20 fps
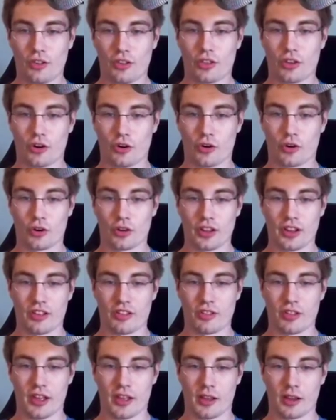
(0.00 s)
the
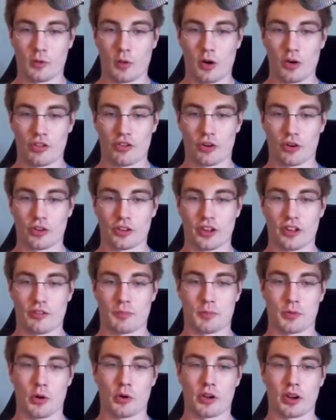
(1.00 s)
earliest, like, like, what was the earliest
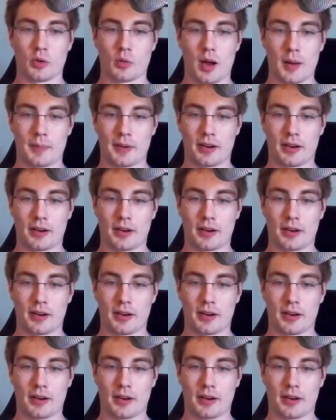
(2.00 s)
broken weapon?